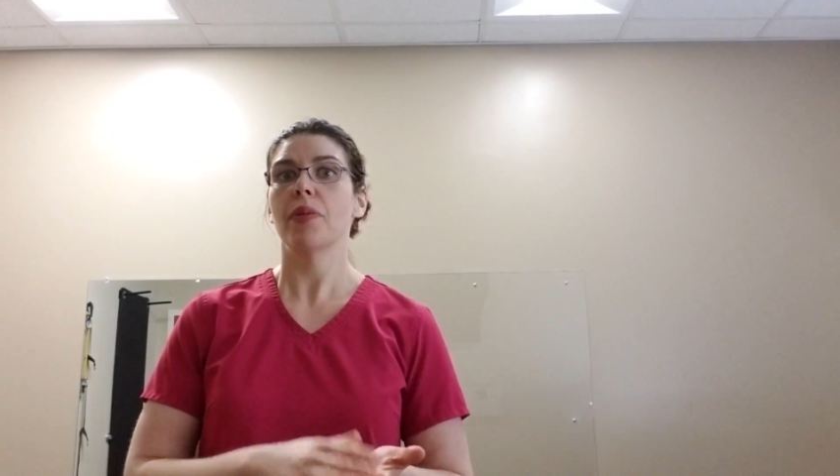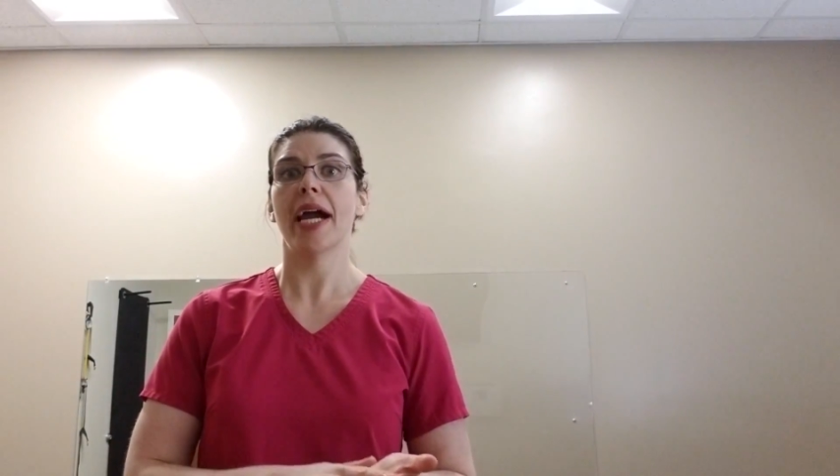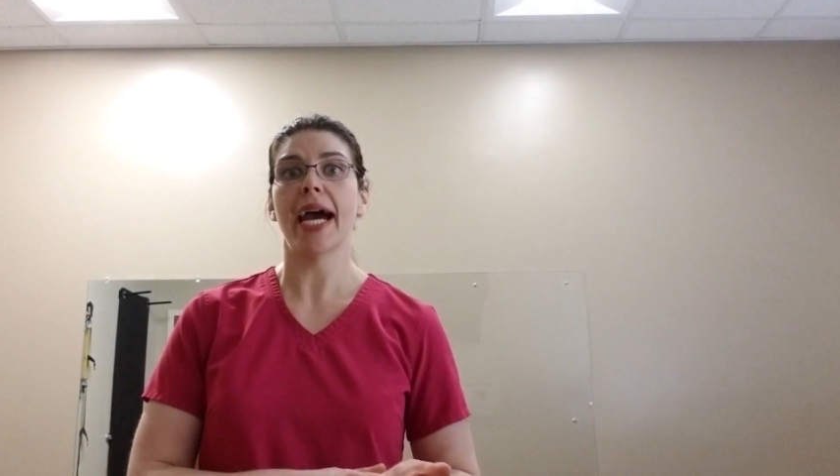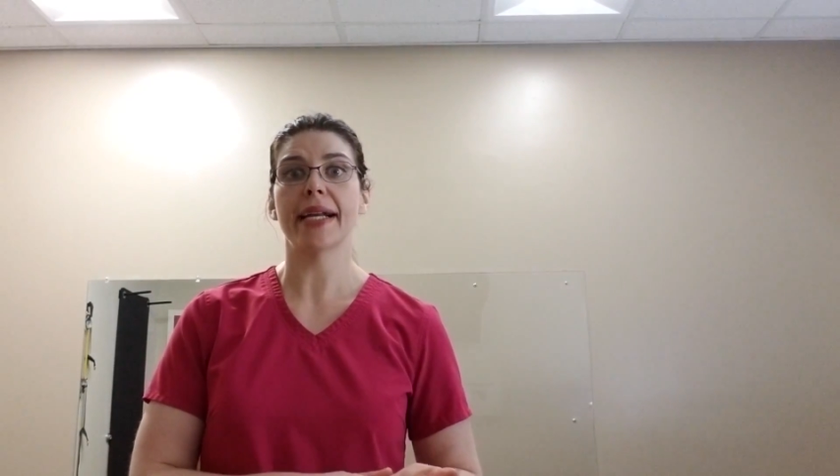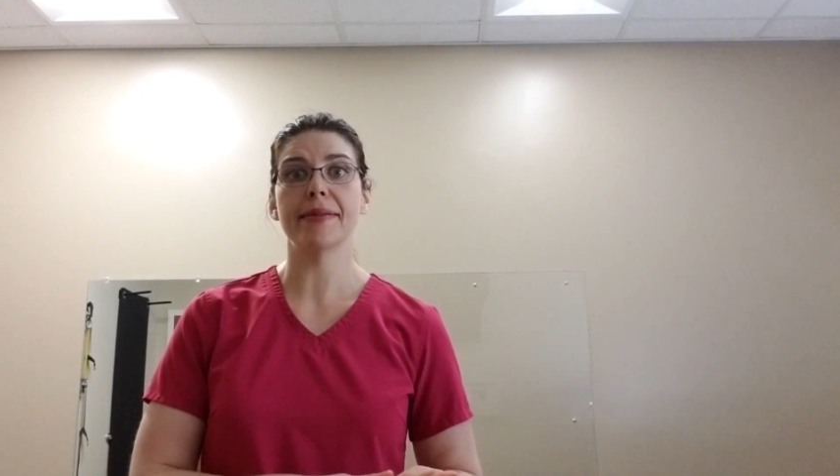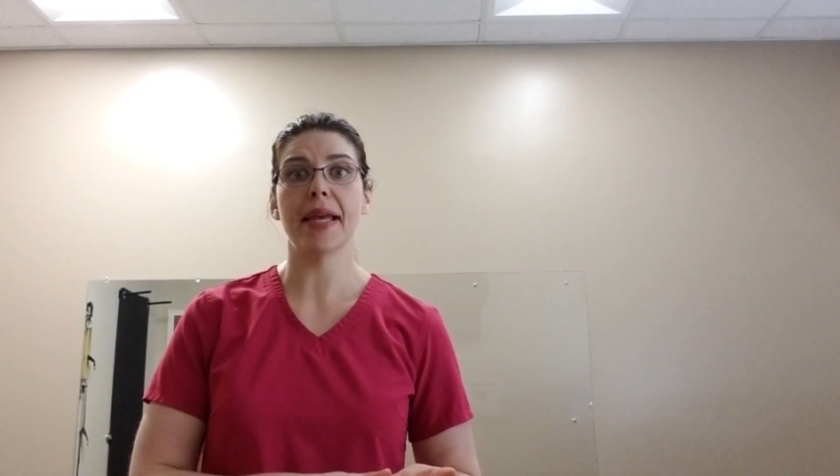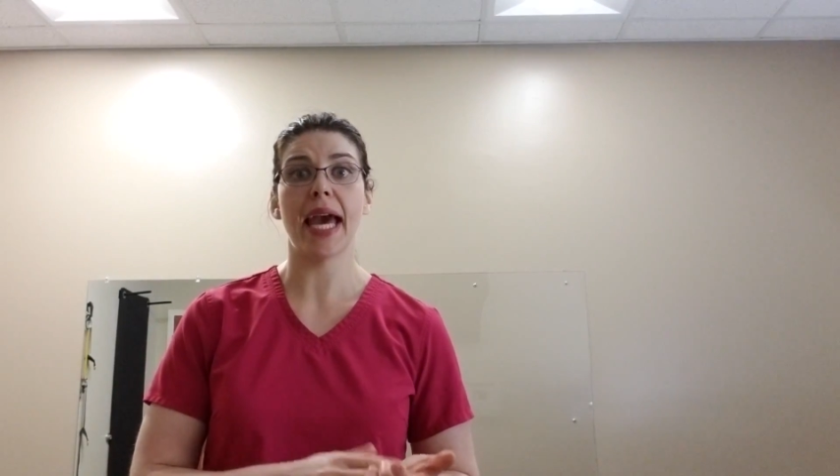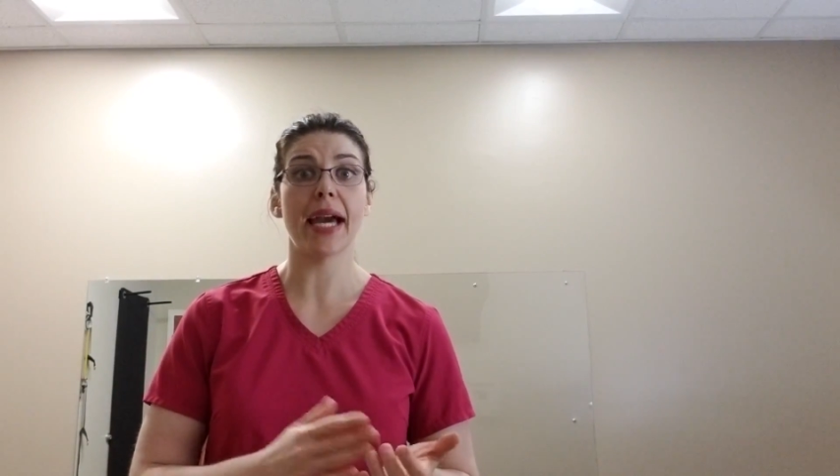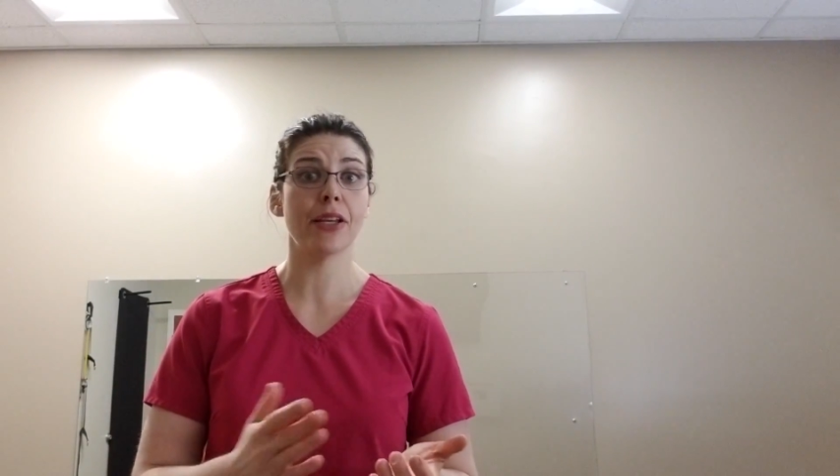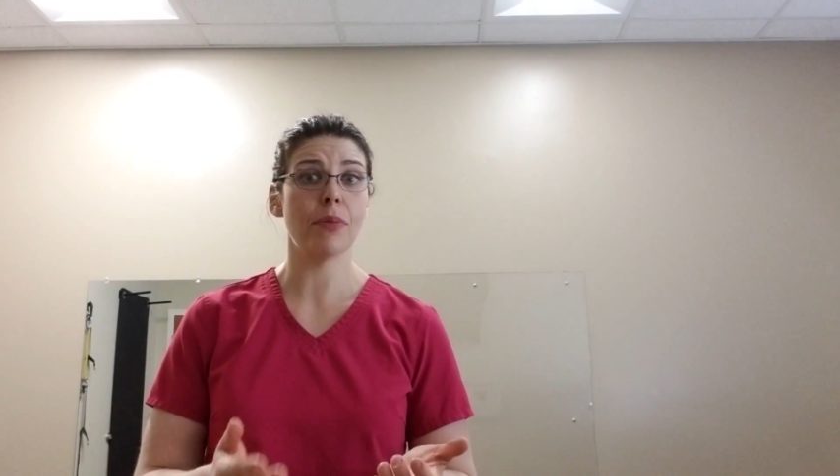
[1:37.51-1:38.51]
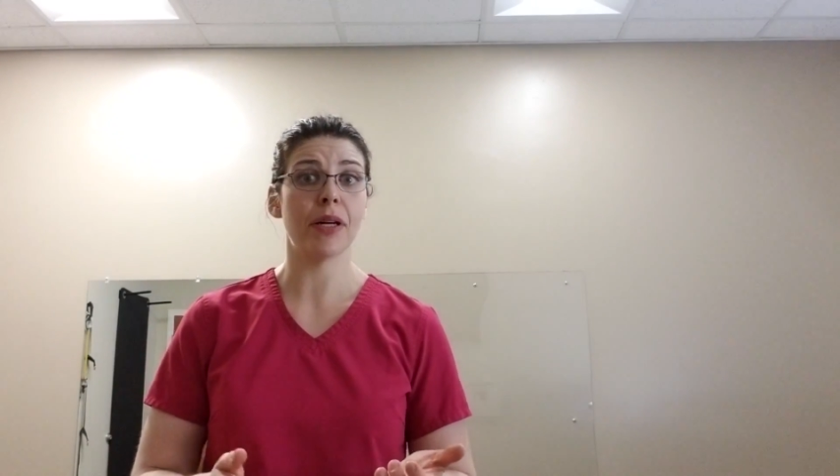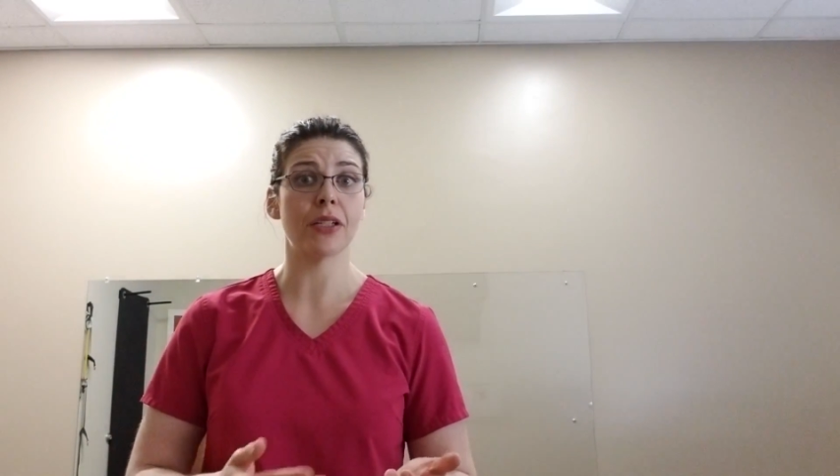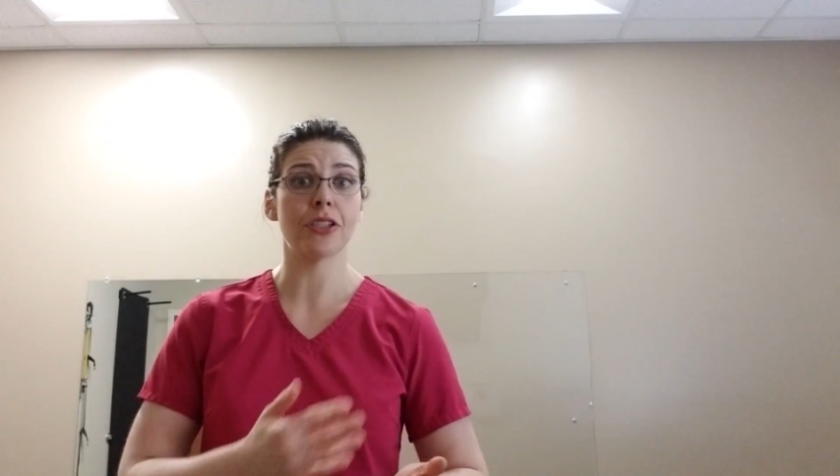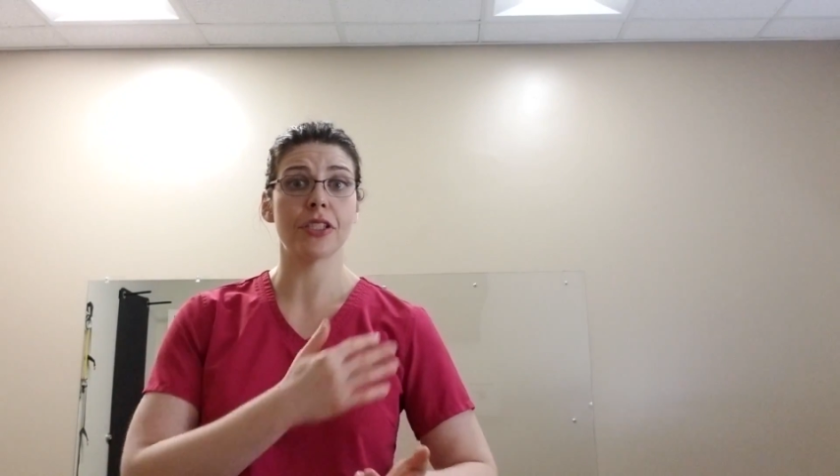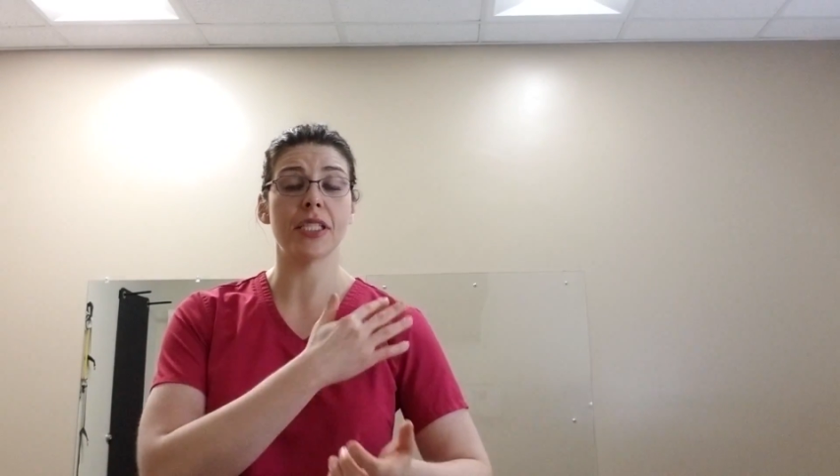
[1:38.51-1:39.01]
perhaps
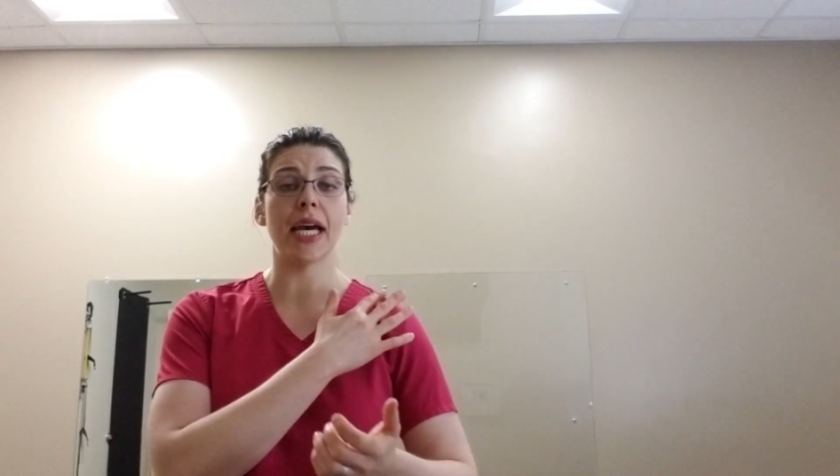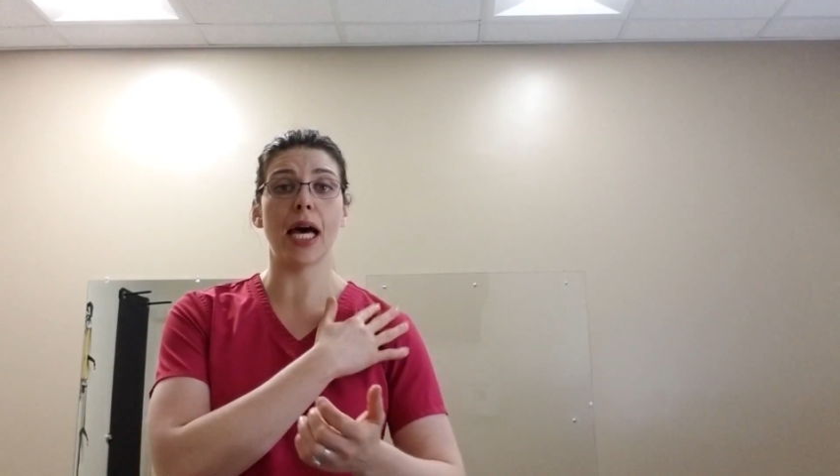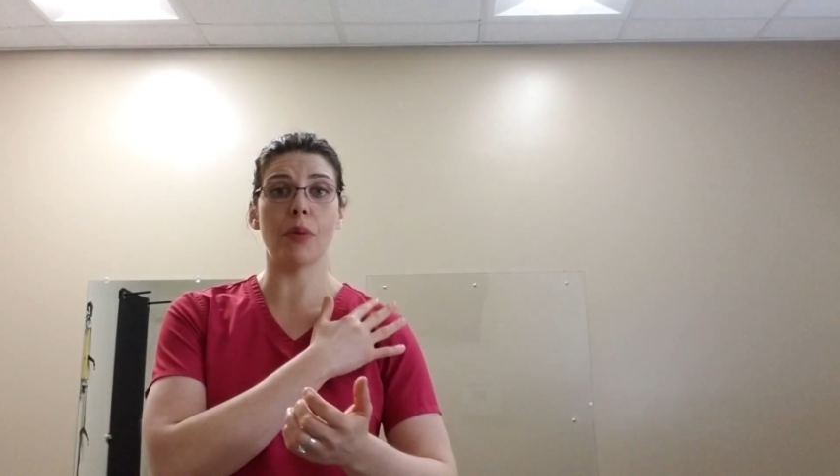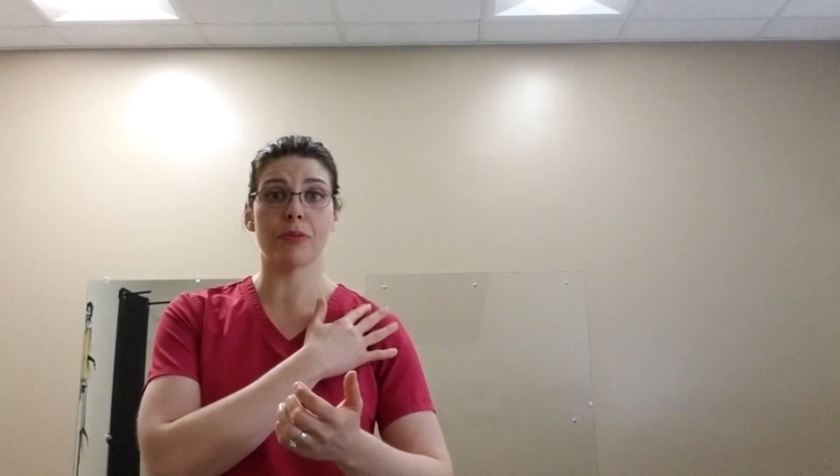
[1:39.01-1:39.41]
acupuncture to help